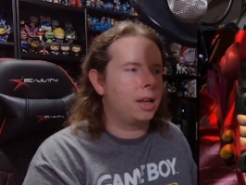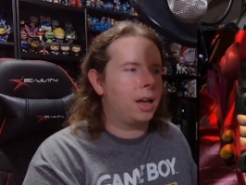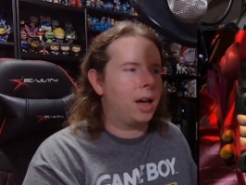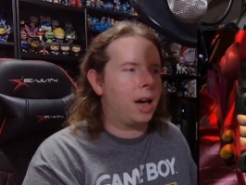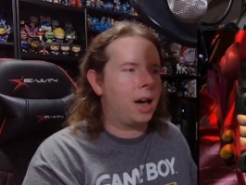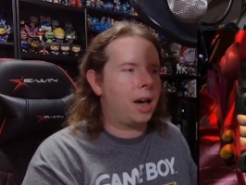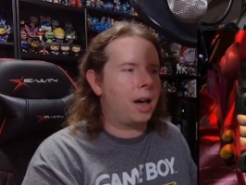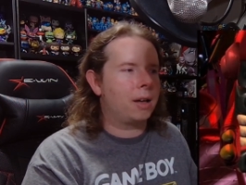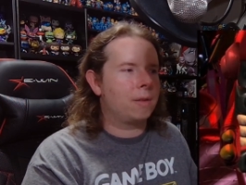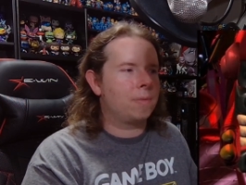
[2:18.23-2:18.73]

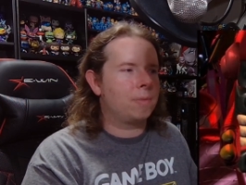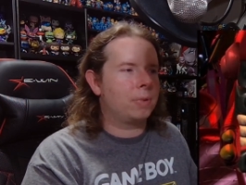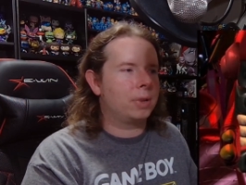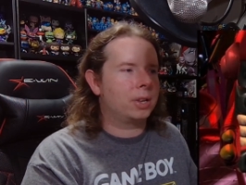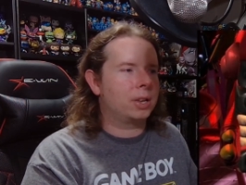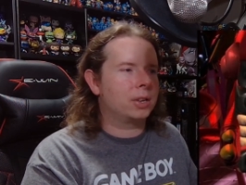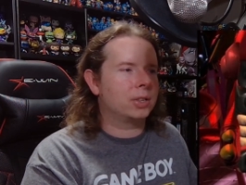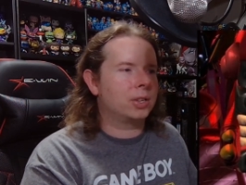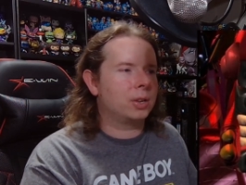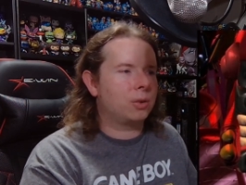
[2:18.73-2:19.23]
Uh,
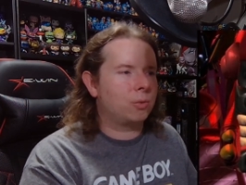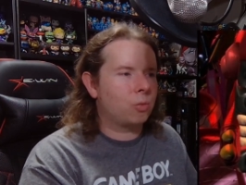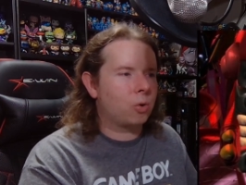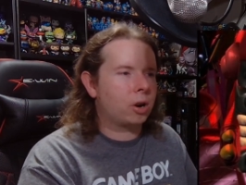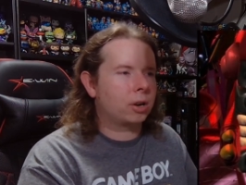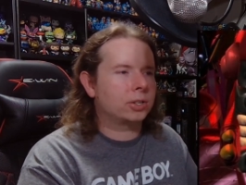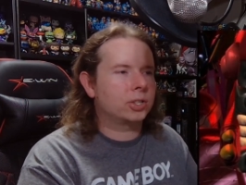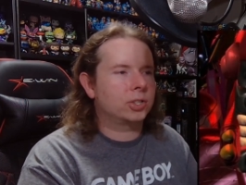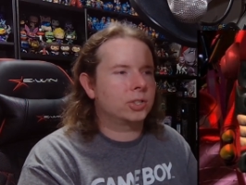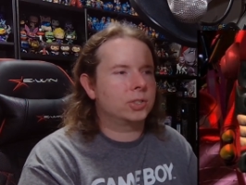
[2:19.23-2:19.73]
because it
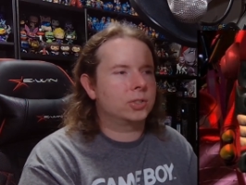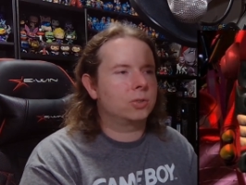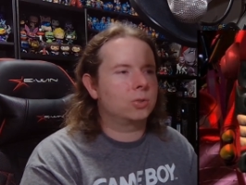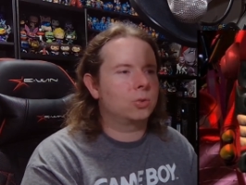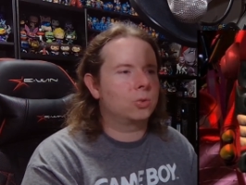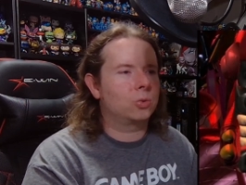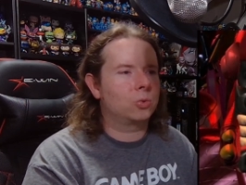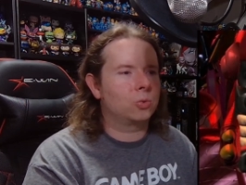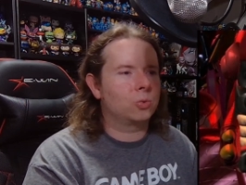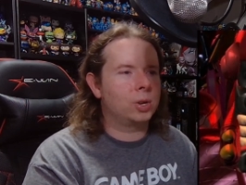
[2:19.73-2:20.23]
works
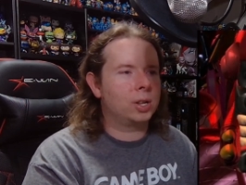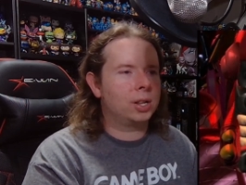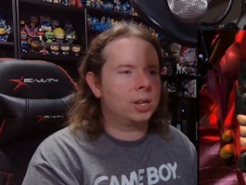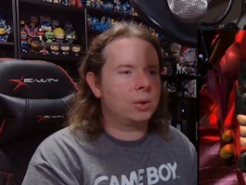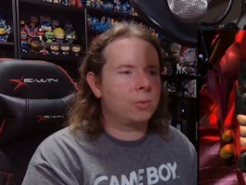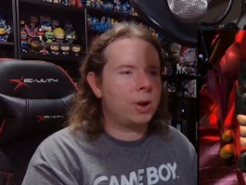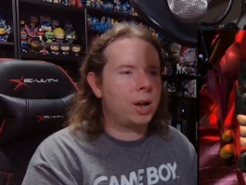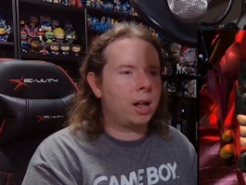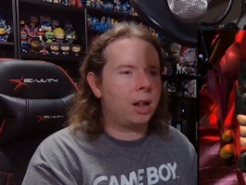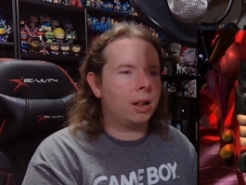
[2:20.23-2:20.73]
really
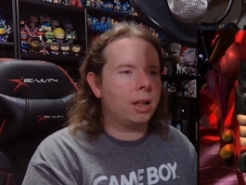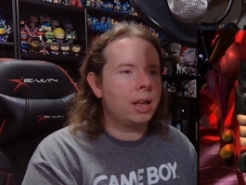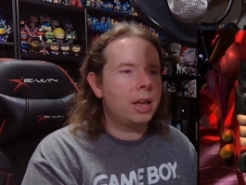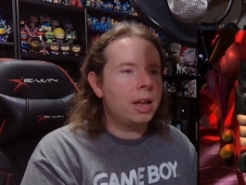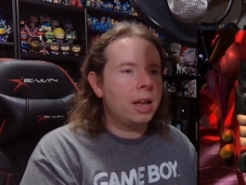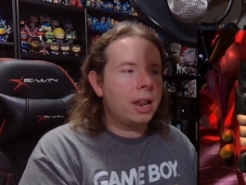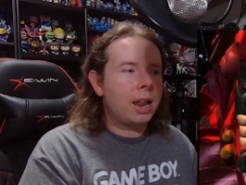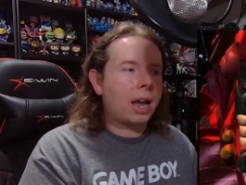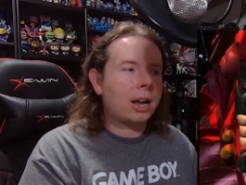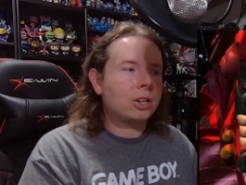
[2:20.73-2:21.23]
well.
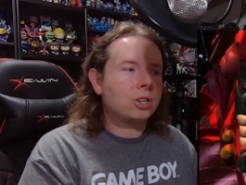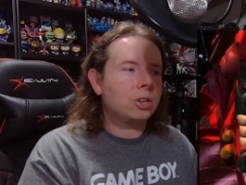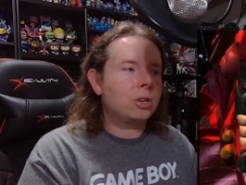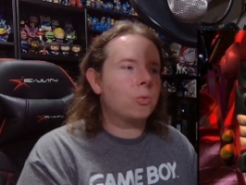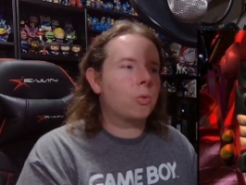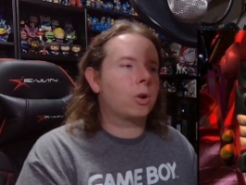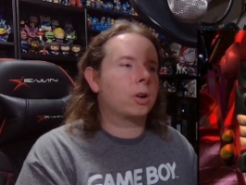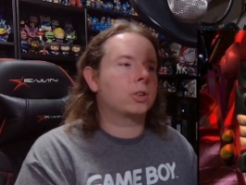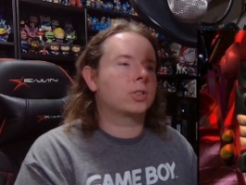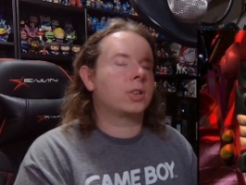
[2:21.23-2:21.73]
It actually
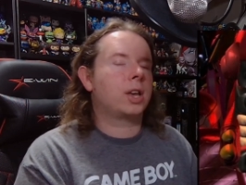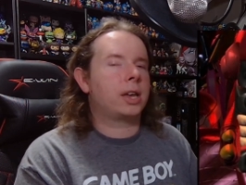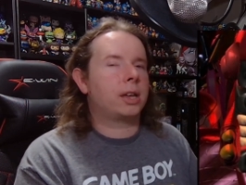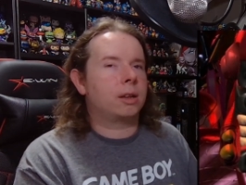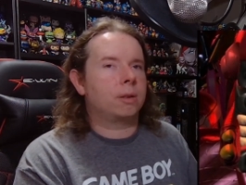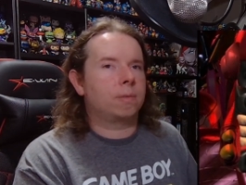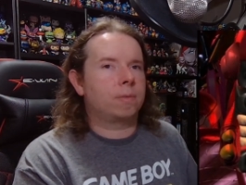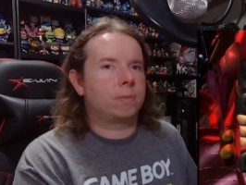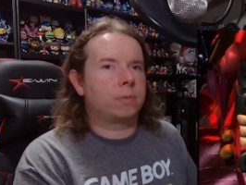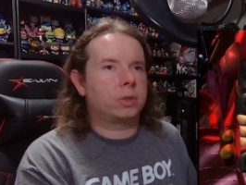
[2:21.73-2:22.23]
works,
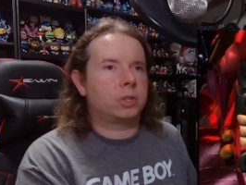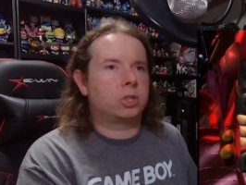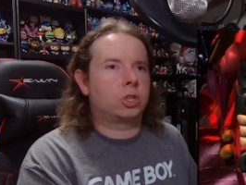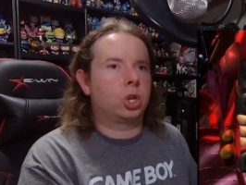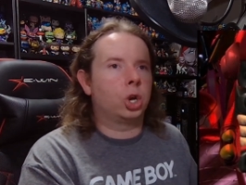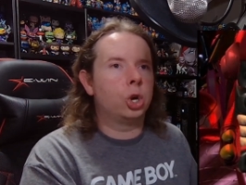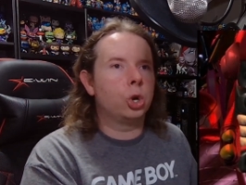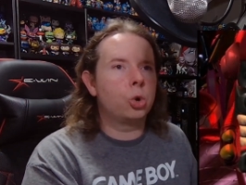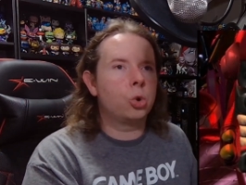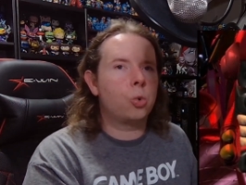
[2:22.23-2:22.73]
like,
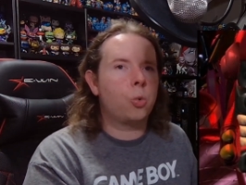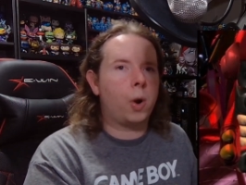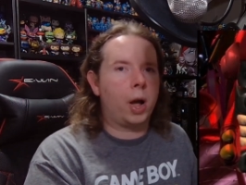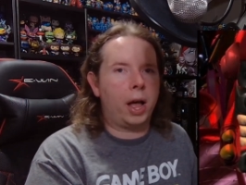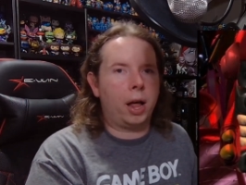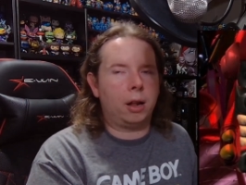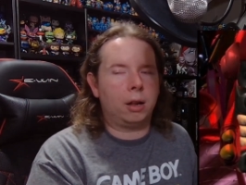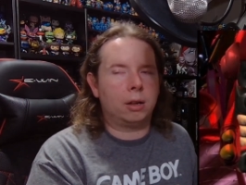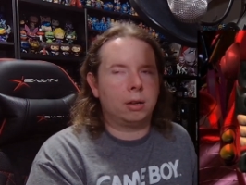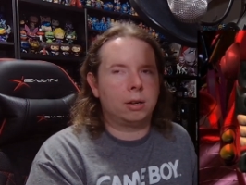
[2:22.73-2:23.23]
too
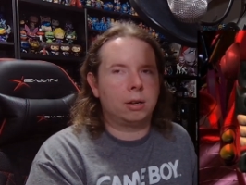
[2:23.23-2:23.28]
well